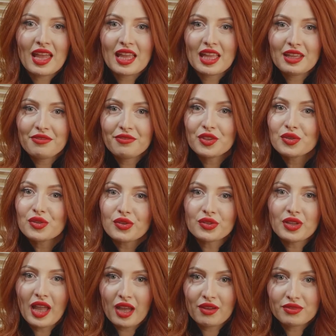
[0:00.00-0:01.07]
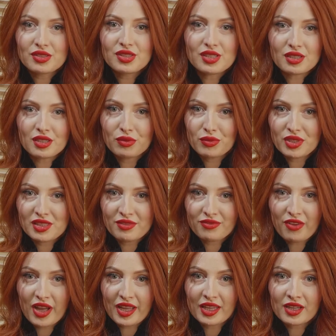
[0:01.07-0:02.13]
If you don't have a
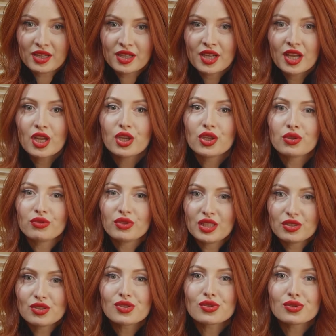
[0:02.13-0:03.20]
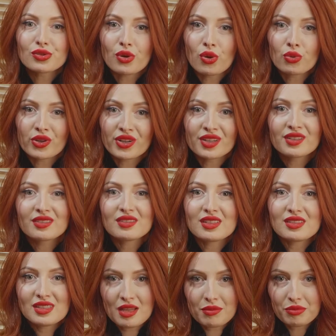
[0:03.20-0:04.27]
dehumidifier, you need to lower the
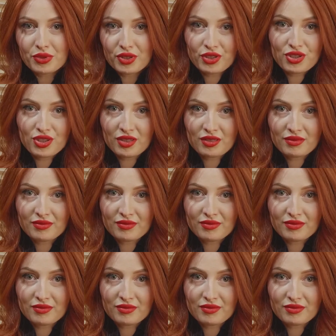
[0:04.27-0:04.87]
temperature.